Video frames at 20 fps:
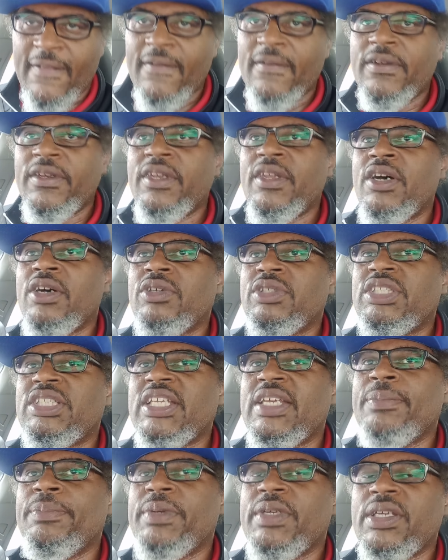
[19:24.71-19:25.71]
No
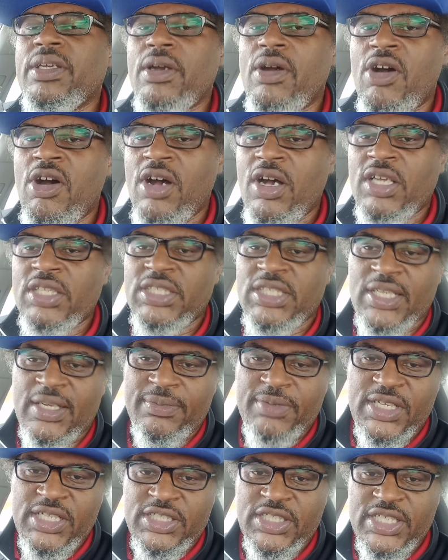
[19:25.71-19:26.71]
Simping, All
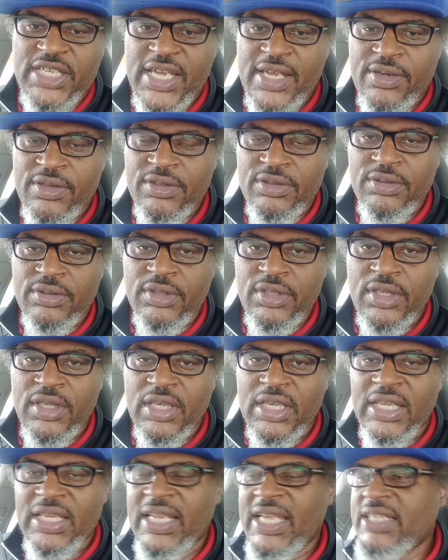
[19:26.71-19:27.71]
Subjects channel.
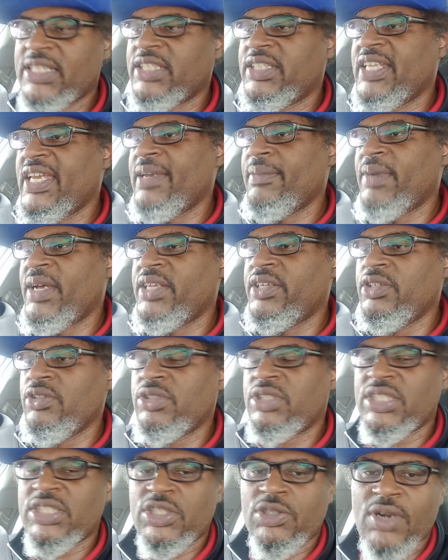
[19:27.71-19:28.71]
Like to thank my new
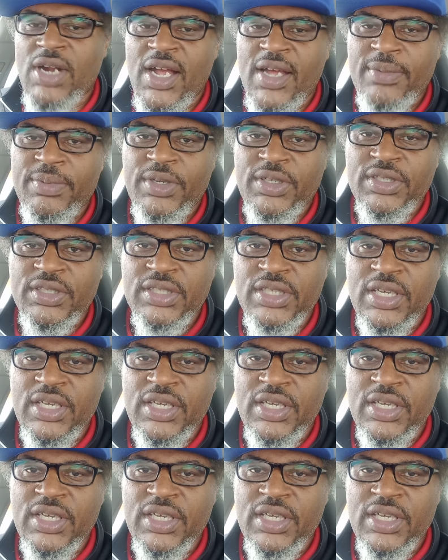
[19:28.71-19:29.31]
subscribers.